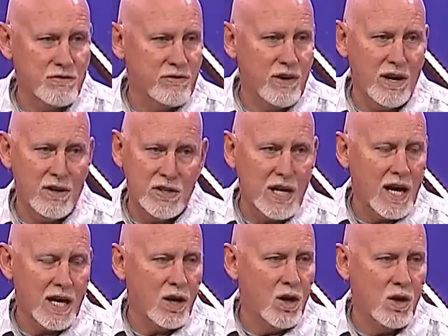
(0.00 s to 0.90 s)
affair and you
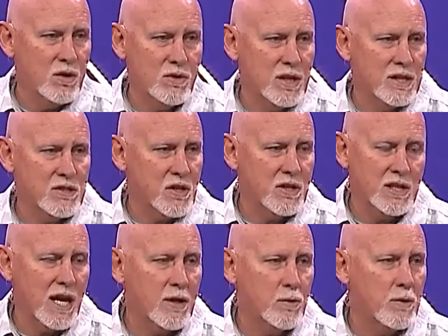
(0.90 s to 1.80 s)
got to own this and
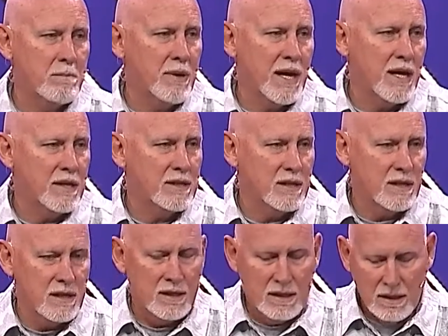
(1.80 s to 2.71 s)
you got to repent
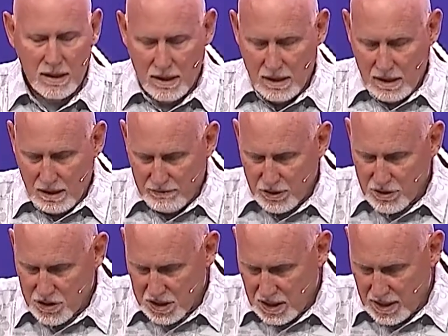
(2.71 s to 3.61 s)
of
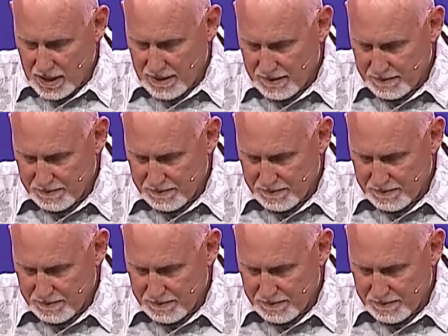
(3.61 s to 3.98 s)
your sin.